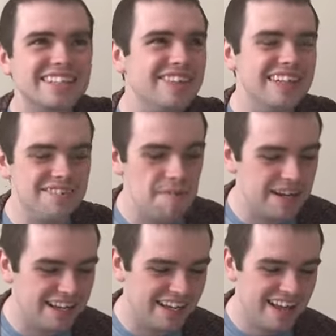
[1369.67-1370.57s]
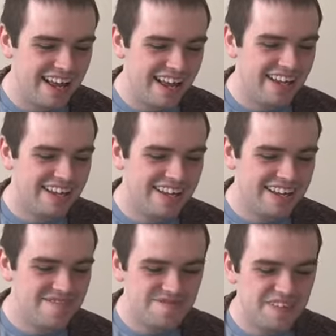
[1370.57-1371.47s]
come on everybody.
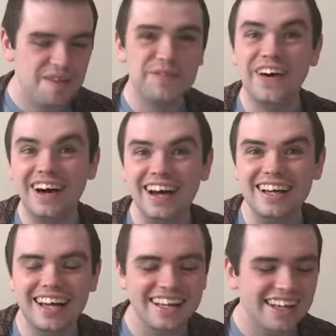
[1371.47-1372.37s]
But